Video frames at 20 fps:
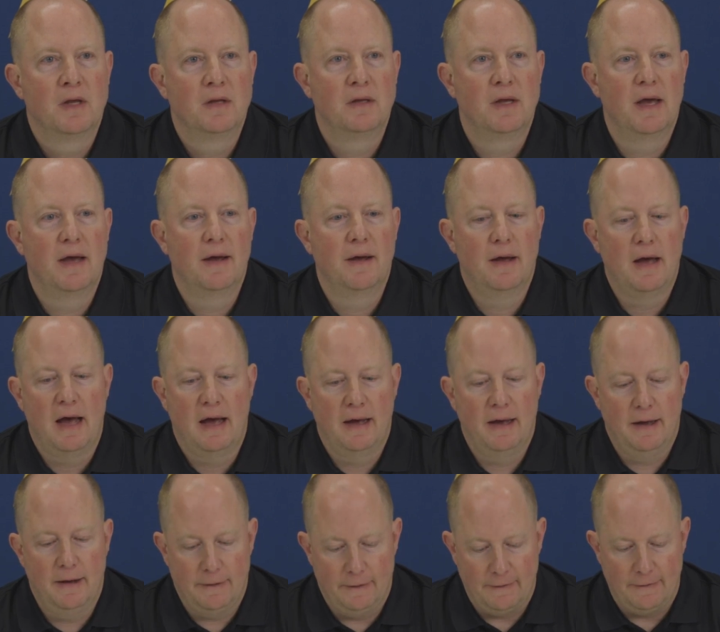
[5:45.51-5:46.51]
So yeah.
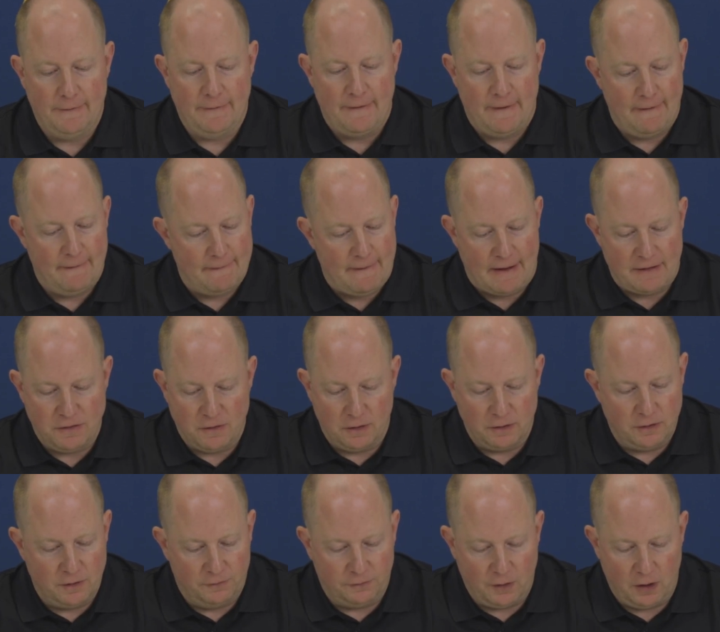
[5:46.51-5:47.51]
Yeah, I
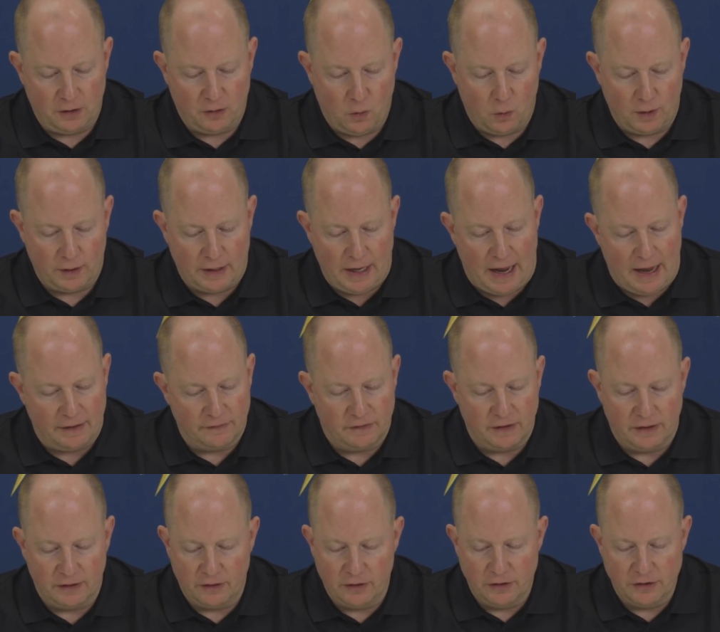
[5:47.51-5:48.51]
thought the front court guys
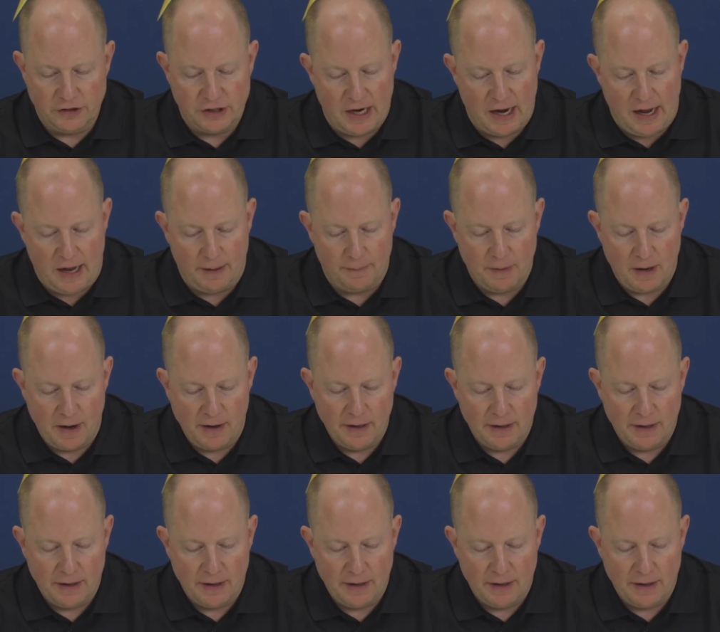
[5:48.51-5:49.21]
did a good job,